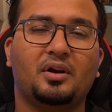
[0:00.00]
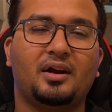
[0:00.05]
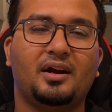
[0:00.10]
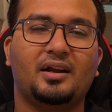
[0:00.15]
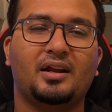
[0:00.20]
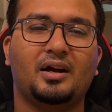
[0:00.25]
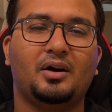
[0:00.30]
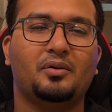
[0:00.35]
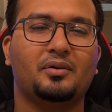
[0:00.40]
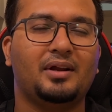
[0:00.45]

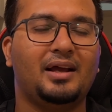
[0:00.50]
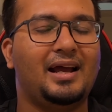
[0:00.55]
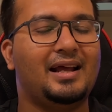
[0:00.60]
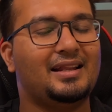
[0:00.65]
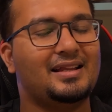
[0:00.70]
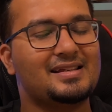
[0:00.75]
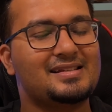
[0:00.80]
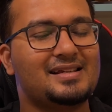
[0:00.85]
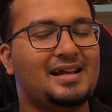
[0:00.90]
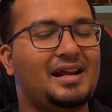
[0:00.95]
cutout at
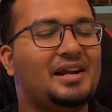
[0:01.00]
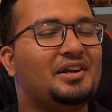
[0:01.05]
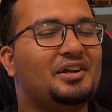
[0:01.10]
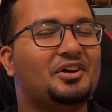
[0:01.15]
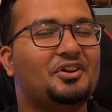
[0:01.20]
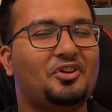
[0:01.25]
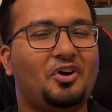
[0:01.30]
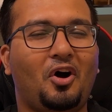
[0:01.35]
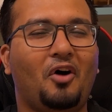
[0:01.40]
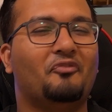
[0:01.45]
the center
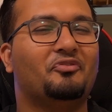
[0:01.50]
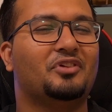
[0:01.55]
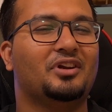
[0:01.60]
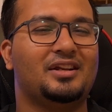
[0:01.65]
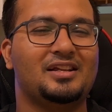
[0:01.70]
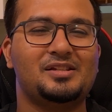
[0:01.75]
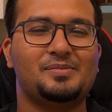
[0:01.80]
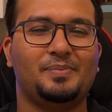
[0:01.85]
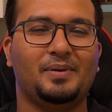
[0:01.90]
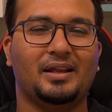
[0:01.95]
of the
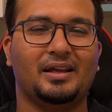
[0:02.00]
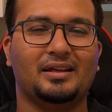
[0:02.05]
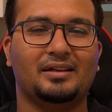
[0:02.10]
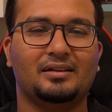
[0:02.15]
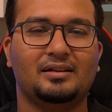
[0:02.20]
display.